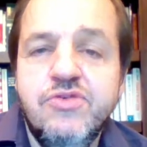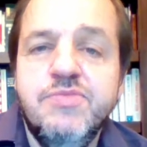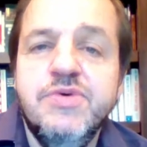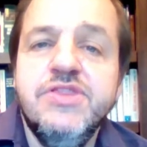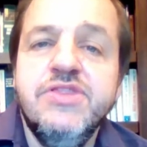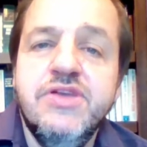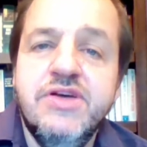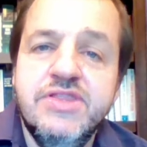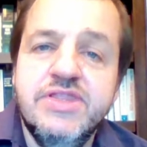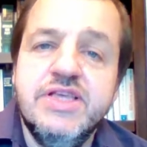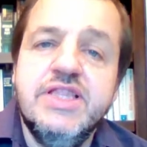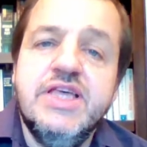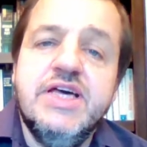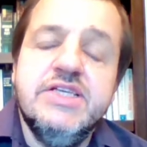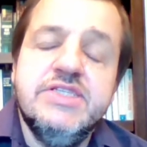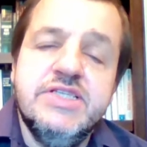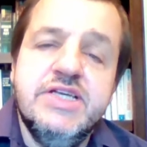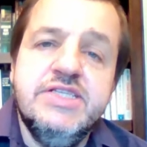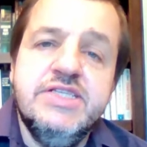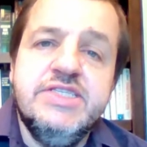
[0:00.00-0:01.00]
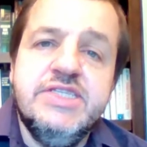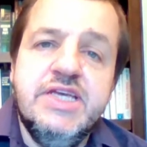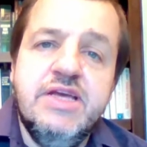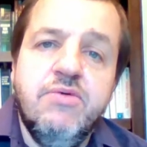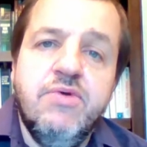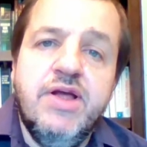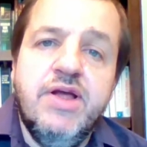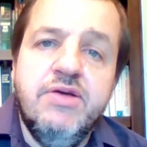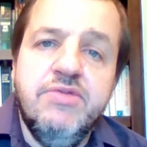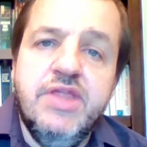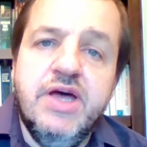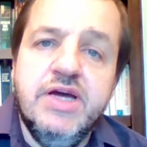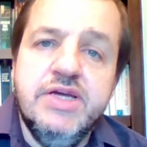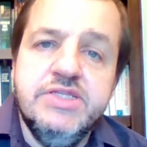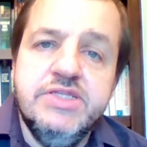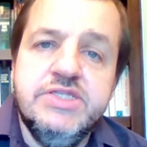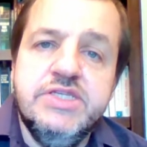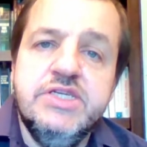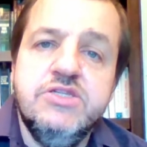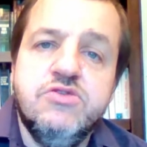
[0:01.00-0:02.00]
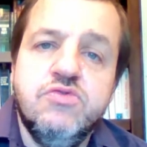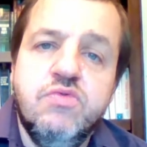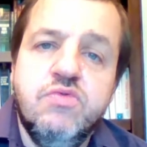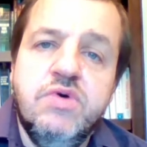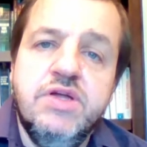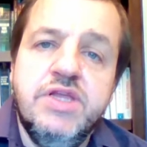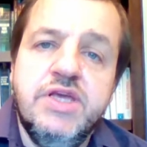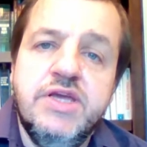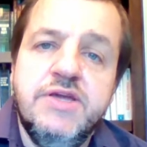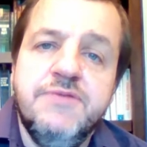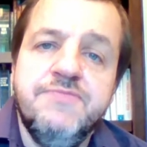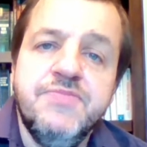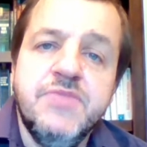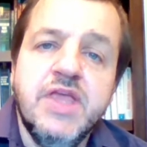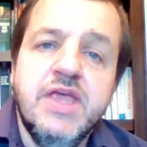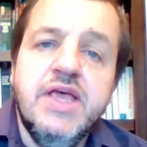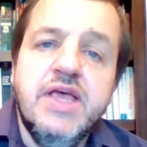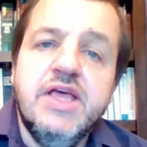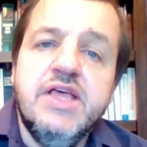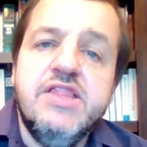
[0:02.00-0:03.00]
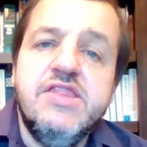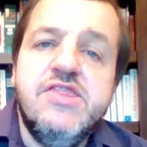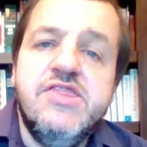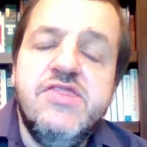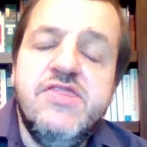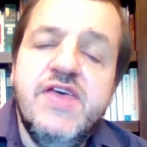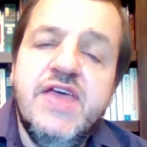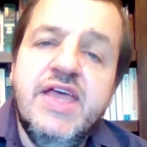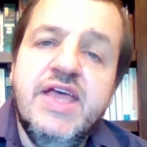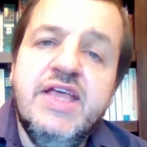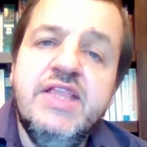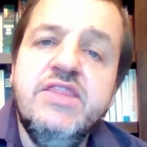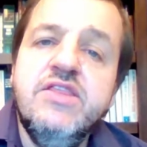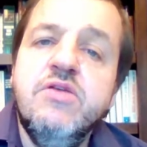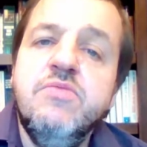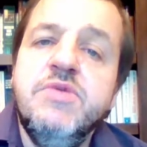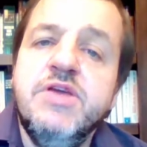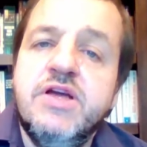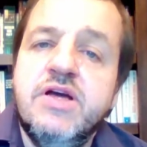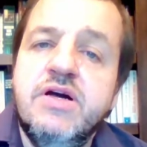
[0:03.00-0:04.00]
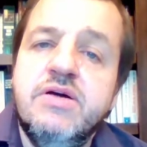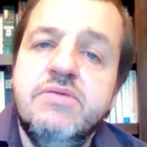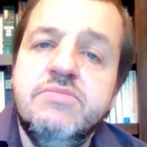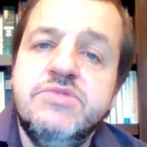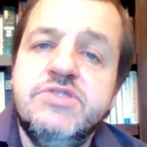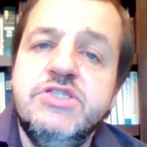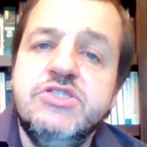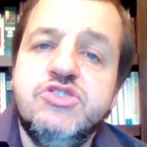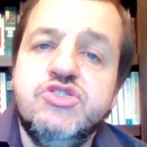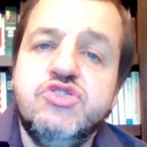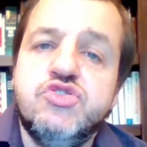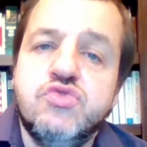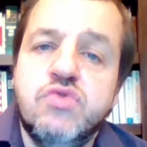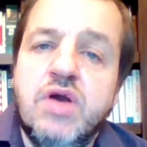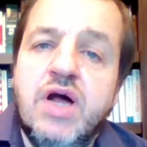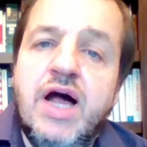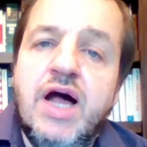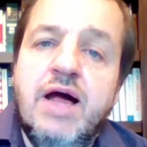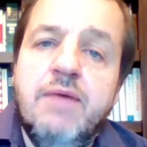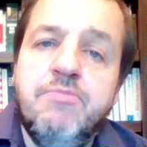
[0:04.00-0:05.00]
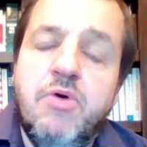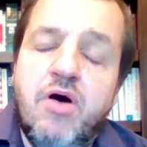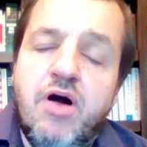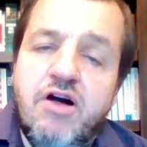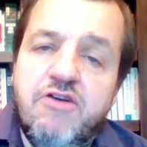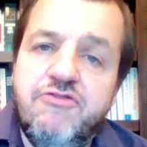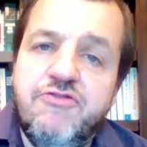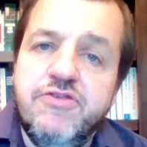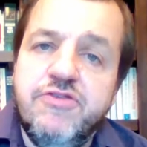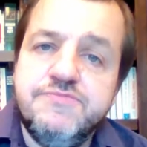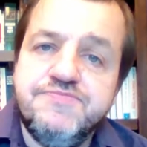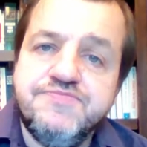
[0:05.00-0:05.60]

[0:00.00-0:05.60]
But nonetheless, let's say around 1920, then there becomes this drop-off.